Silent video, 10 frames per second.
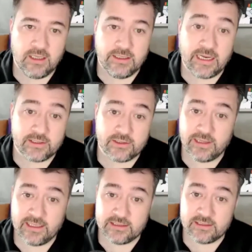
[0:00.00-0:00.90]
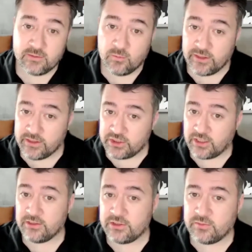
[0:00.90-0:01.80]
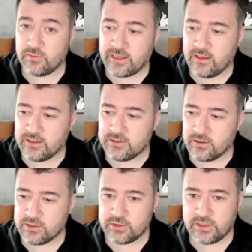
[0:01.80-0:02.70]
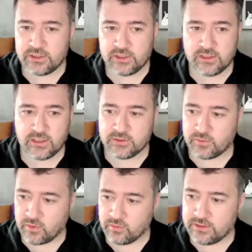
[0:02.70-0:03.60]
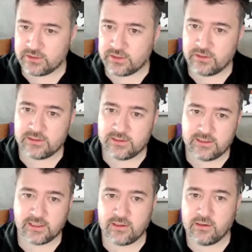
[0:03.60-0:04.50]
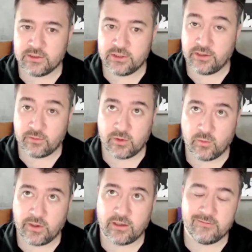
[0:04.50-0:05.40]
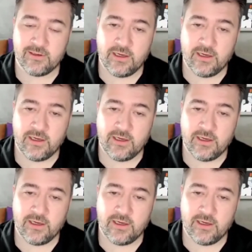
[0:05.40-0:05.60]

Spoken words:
Yeah, so that's one of the challenges with analyze logon duration, is we're only as good as the technology that we're aware of.